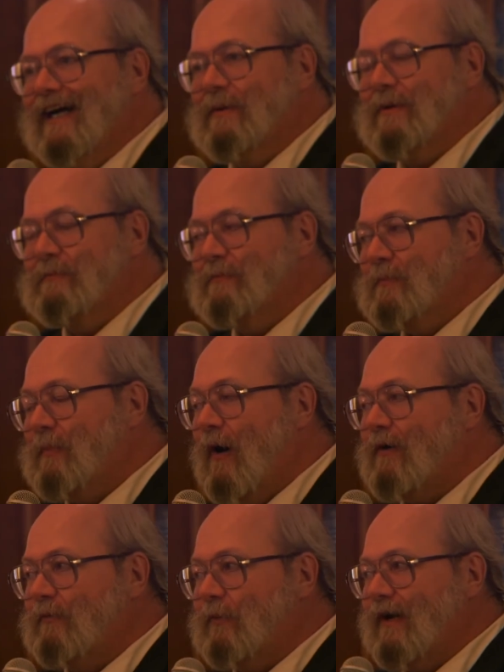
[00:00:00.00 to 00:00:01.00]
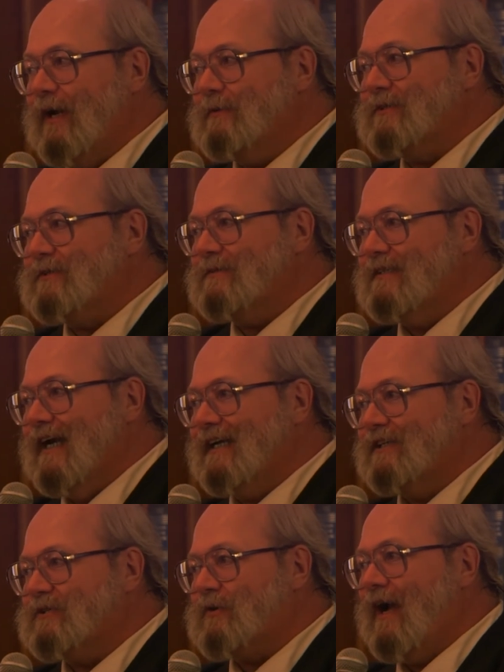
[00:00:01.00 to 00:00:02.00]
I mean, part of what I was, I
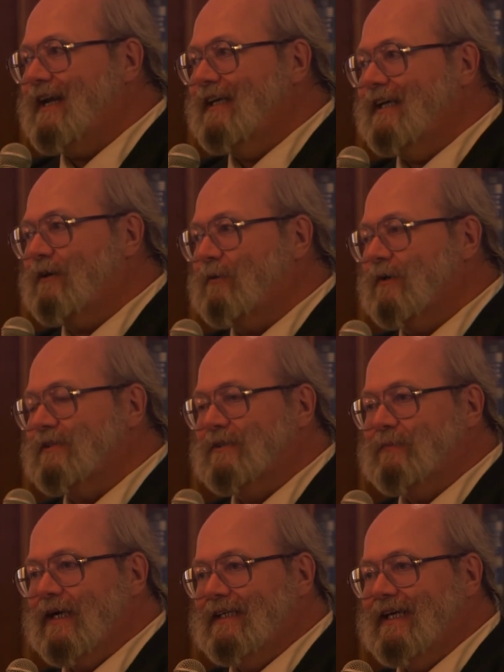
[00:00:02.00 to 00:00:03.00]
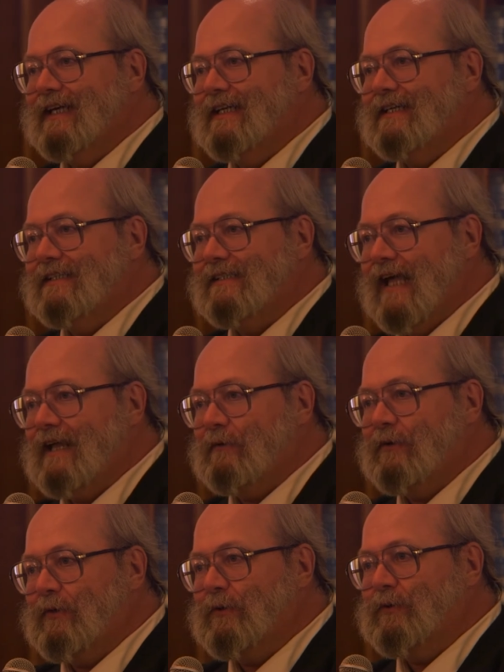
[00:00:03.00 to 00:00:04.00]
guess, trying to get across in my data is that
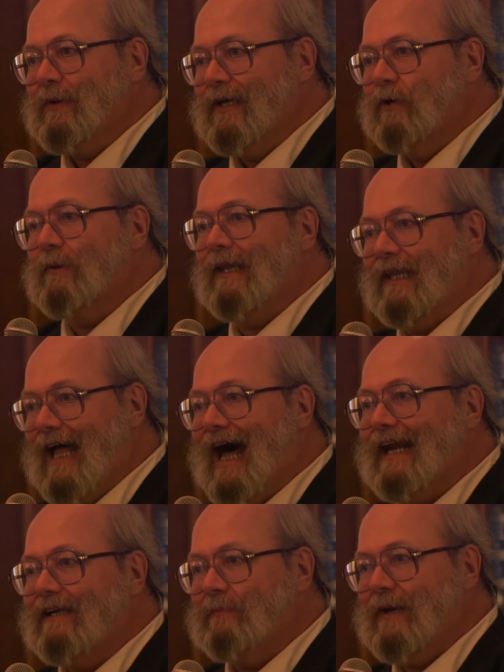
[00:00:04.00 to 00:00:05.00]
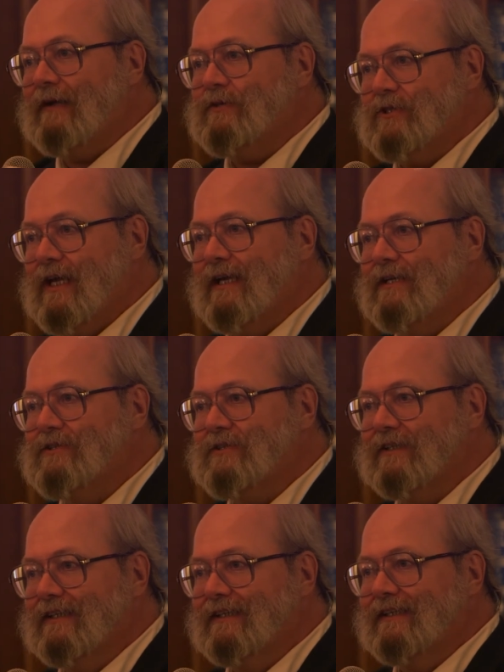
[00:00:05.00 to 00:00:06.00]
although you hear a lot about change,
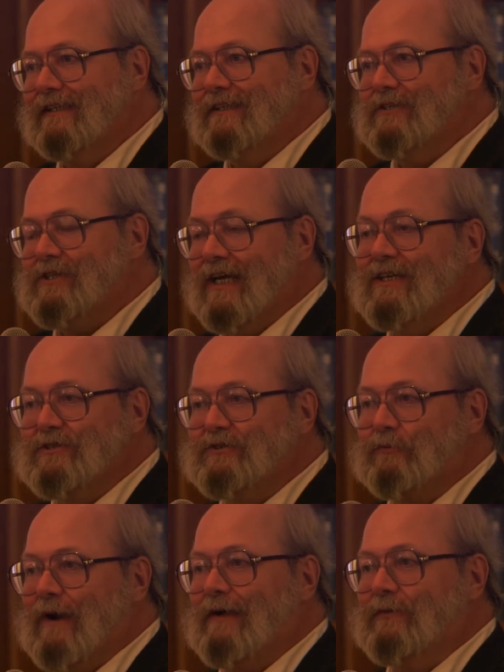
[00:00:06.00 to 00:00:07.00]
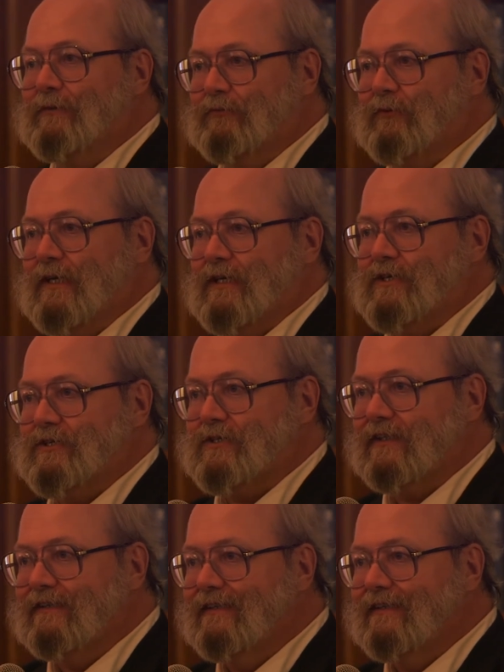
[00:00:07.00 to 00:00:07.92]
change is around the fringe.